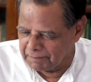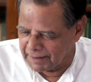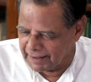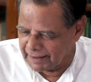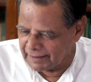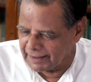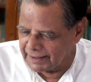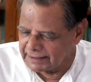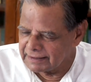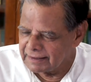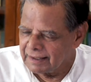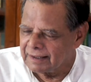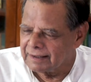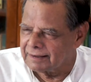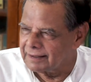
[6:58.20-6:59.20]
Pericles,
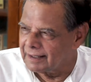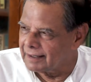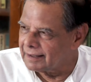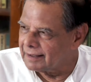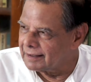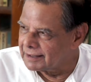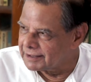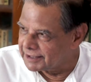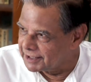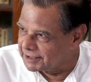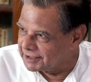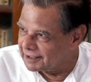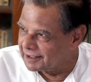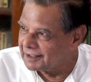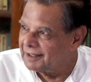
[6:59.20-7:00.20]
then uh,
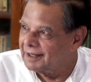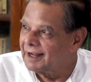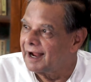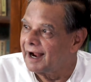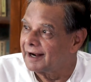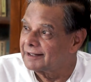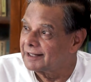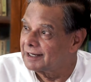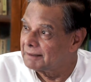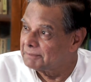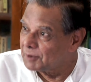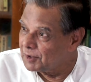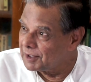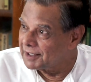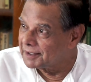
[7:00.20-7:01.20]
Caesar, and then
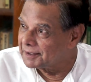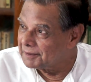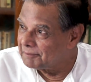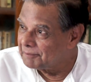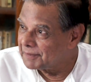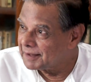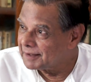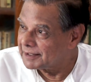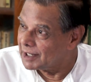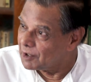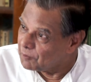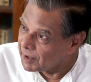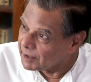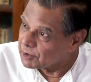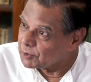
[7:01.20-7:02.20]
Napoleon.
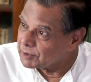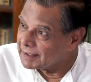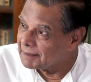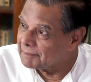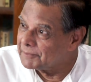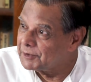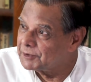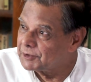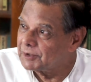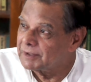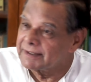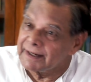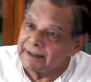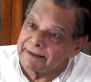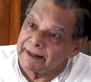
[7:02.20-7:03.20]
They work through them. So
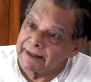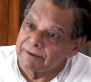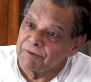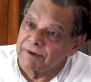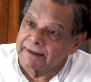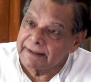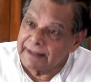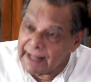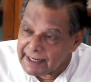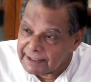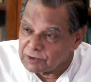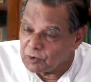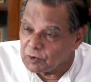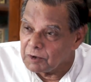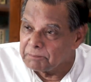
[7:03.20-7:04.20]
they, they will
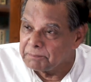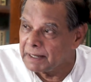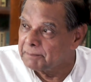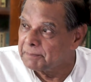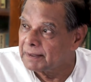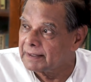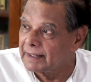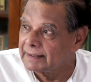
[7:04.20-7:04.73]
catch hold of people